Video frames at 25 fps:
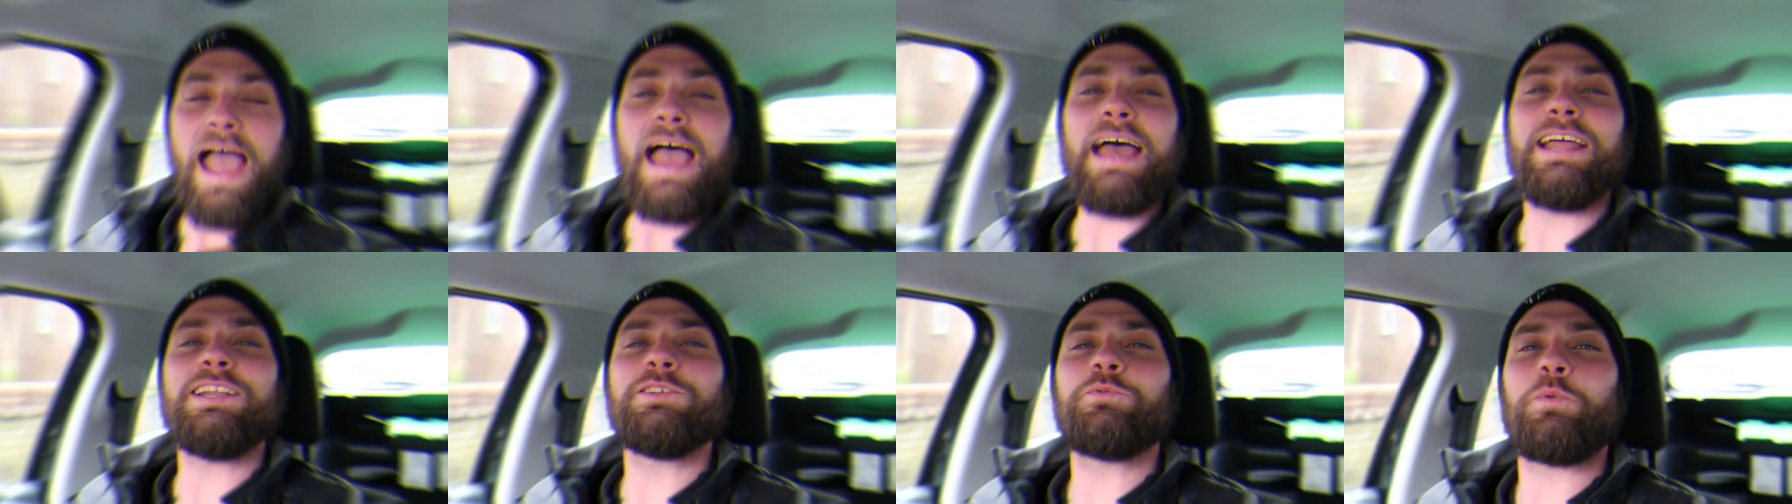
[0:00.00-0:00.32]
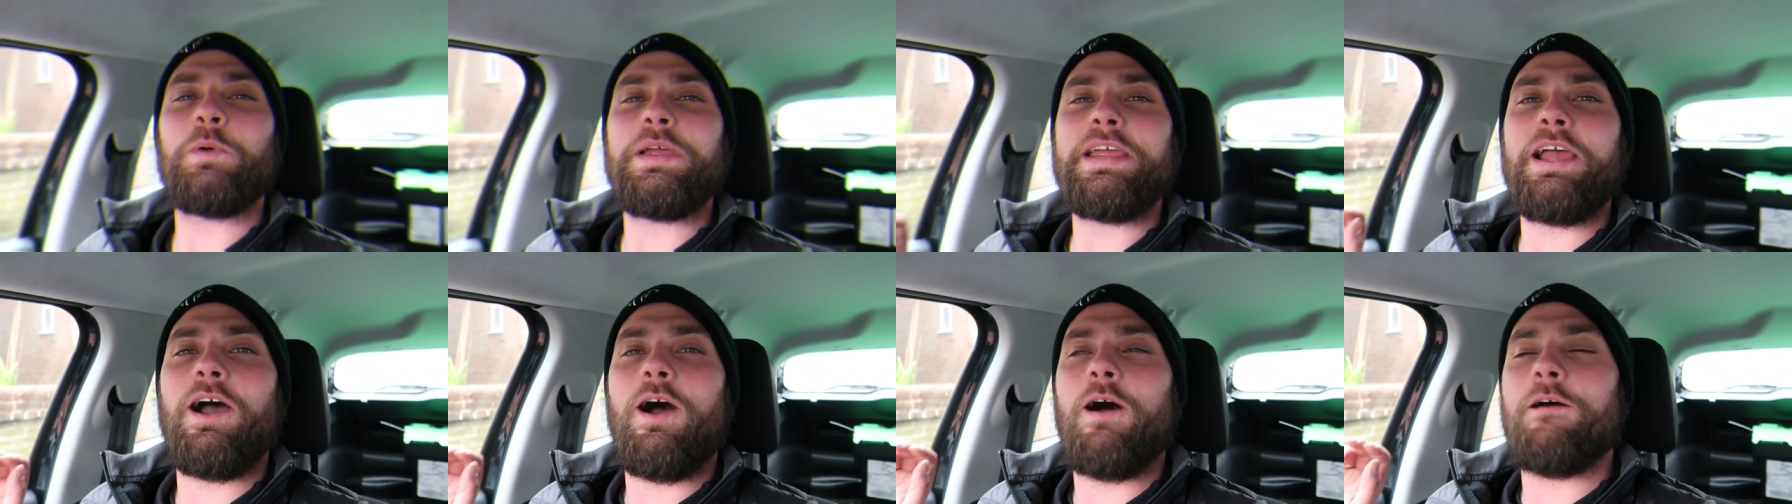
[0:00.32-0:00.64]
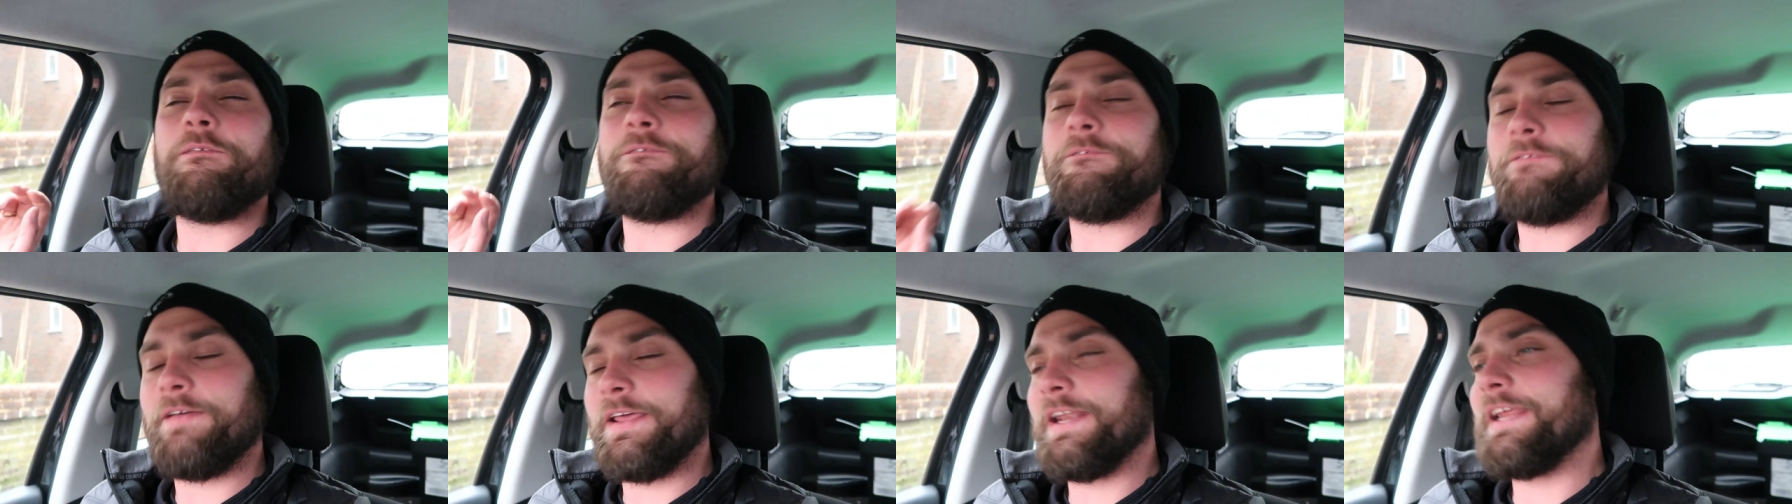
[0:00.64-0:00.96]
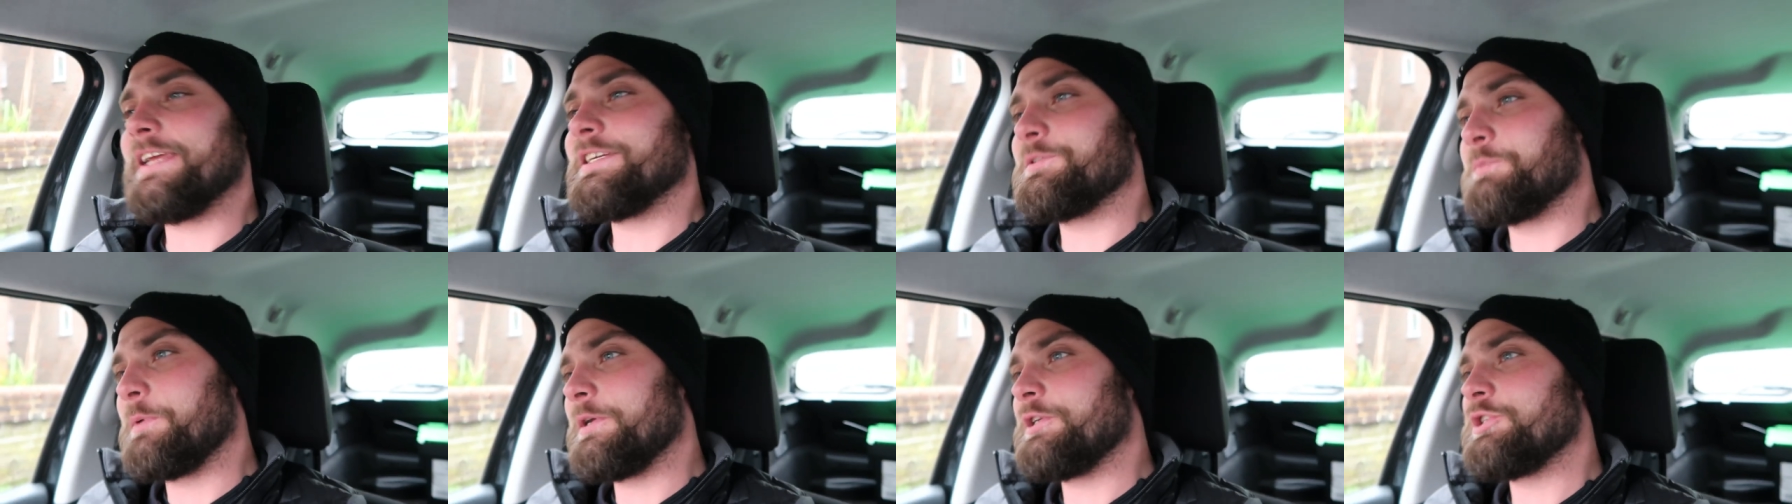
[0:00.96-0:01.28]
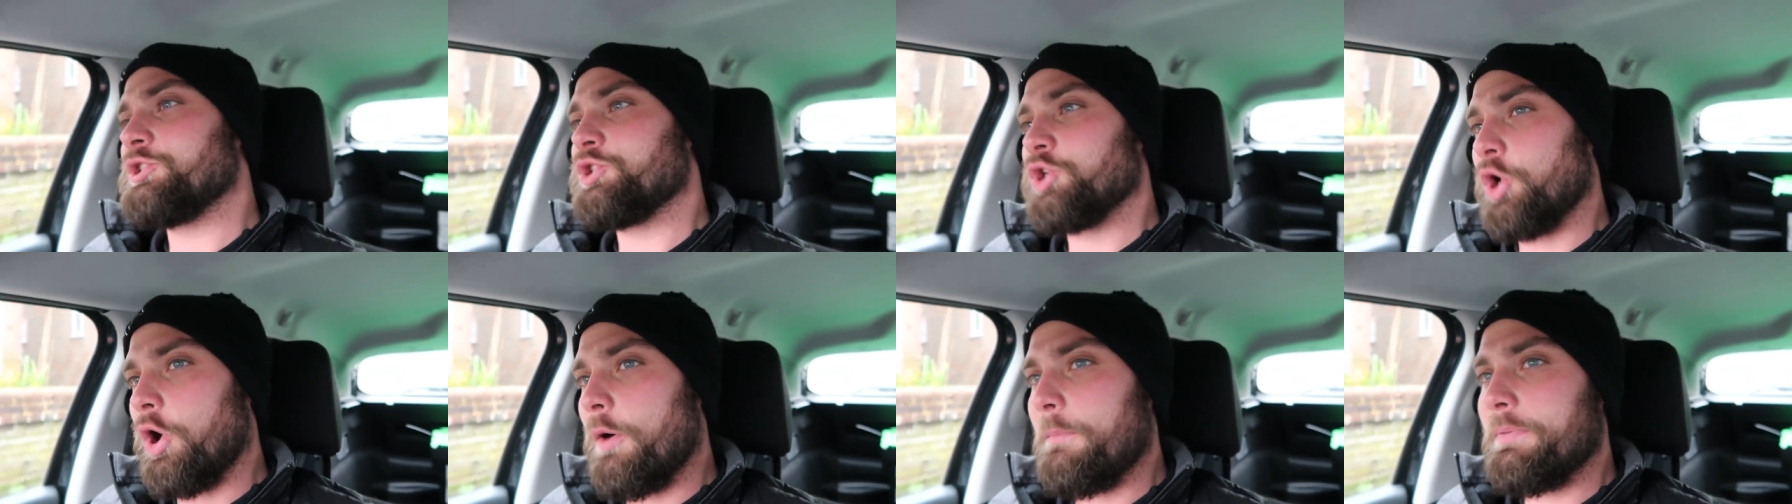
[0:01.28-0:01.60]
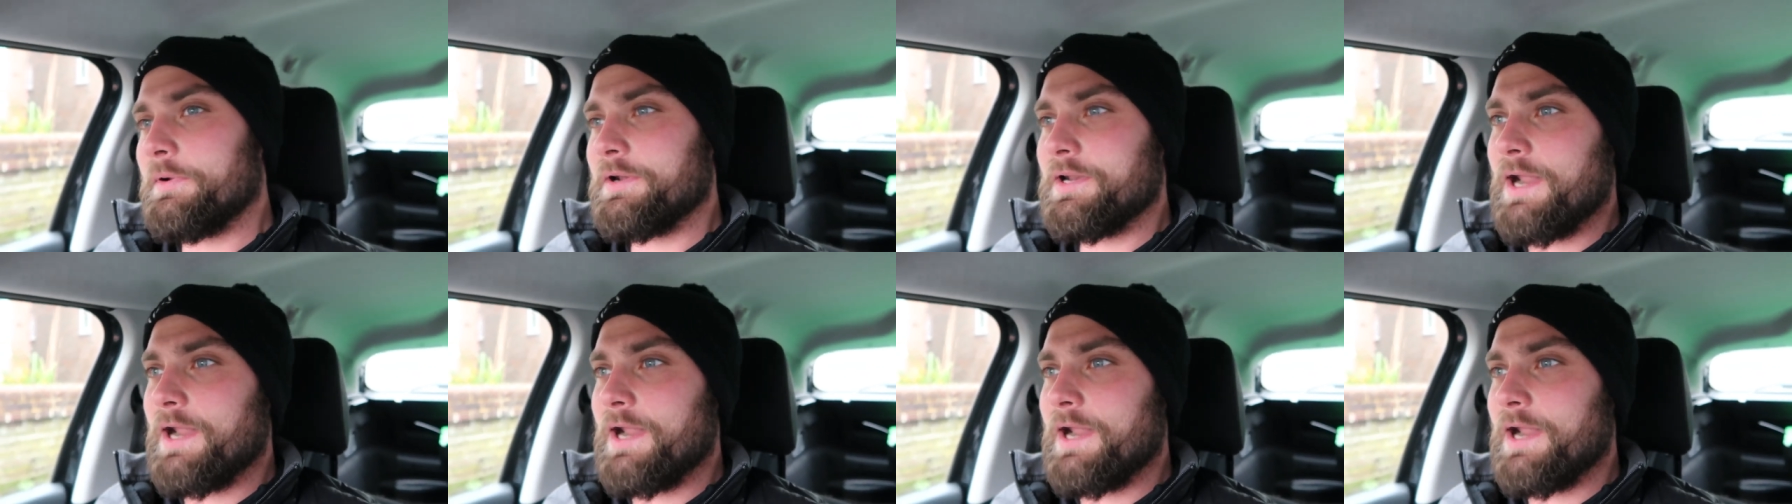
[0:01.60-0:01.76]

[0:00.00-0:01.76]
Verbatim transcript: And we are finished with job